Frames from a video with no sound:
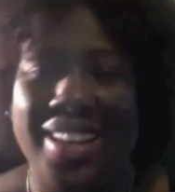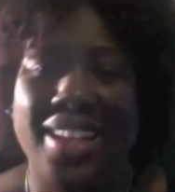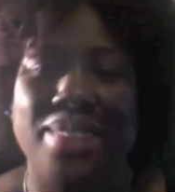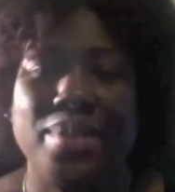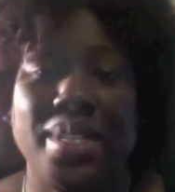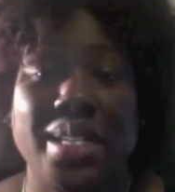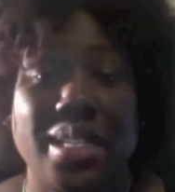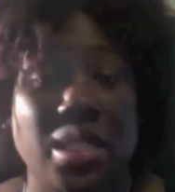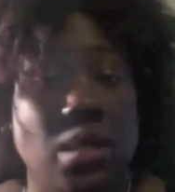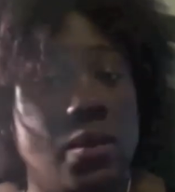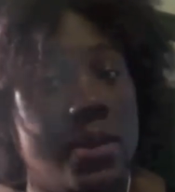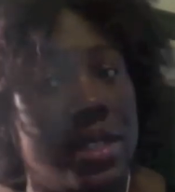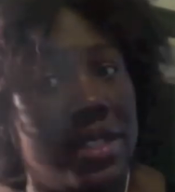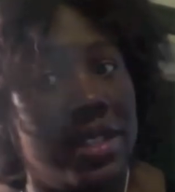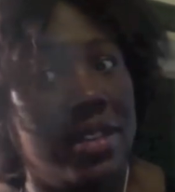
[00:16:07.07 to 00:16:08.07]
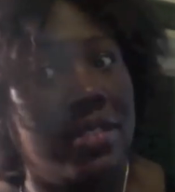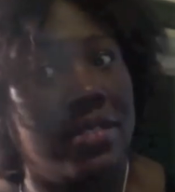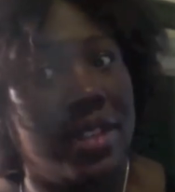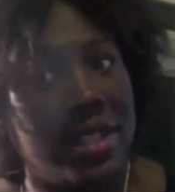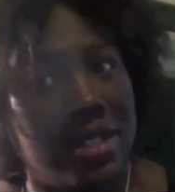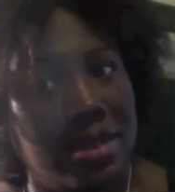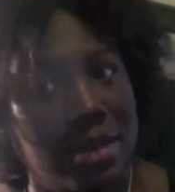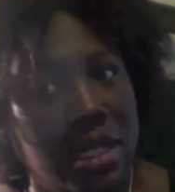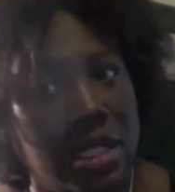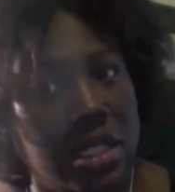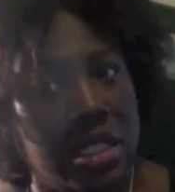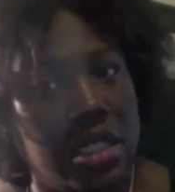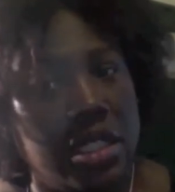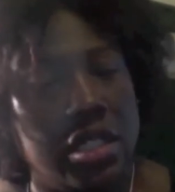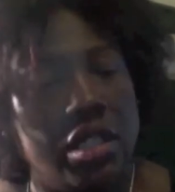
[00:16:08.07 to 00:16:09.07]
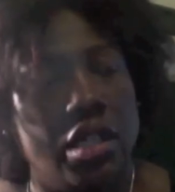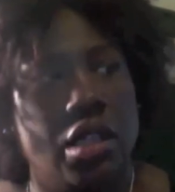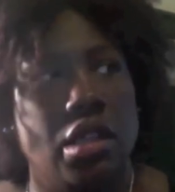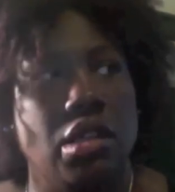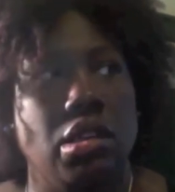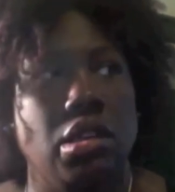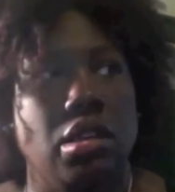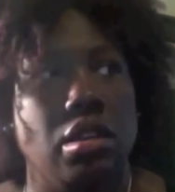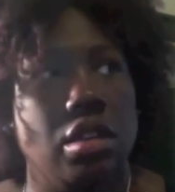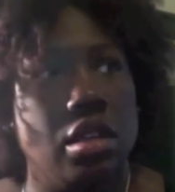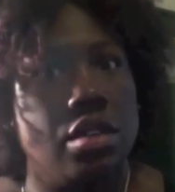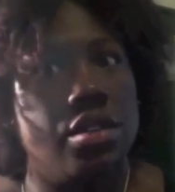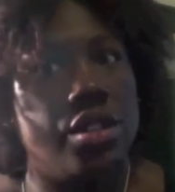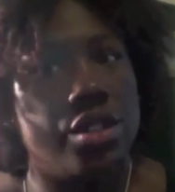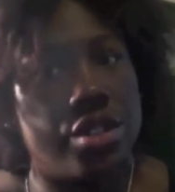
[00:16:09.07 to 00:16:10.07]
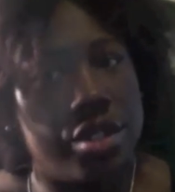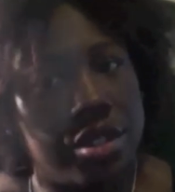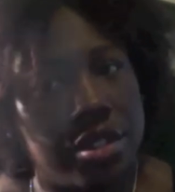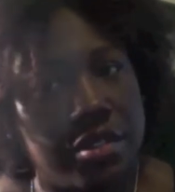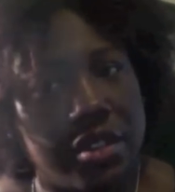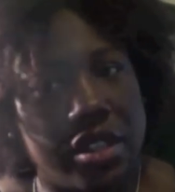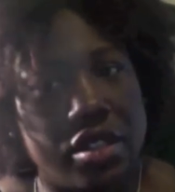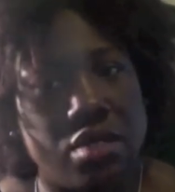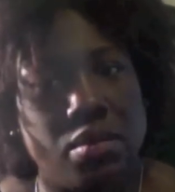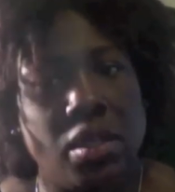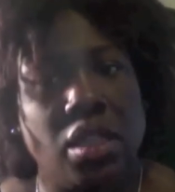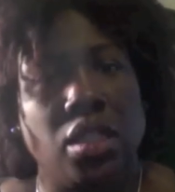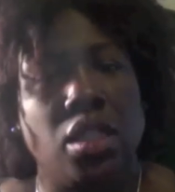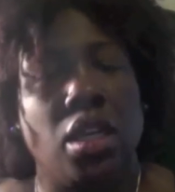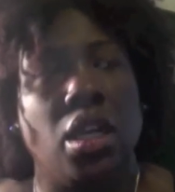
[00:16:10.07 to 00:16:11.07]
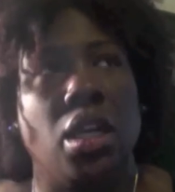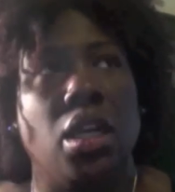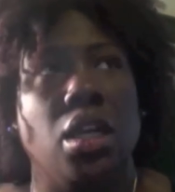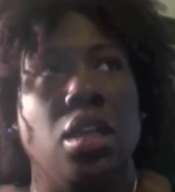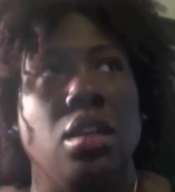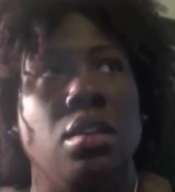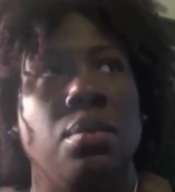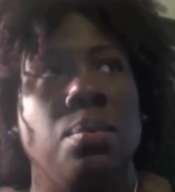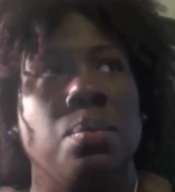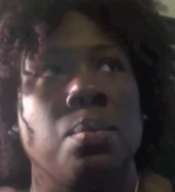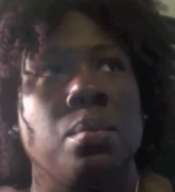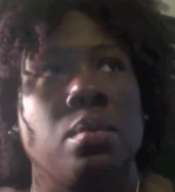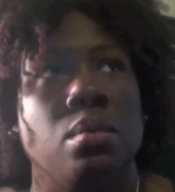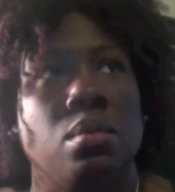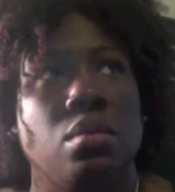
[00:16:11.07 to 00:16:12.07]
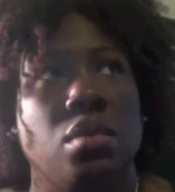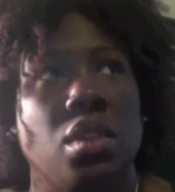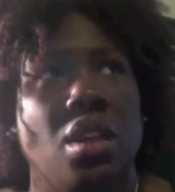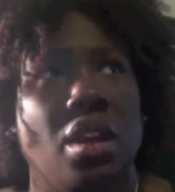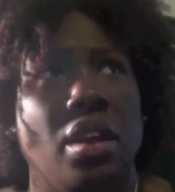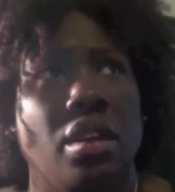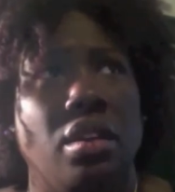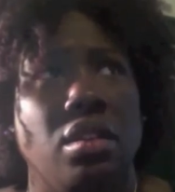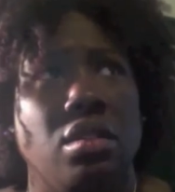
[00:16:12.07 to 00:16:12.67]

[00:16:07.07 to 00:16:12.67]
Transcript: because it was an investment. You know, the initial investment, and then the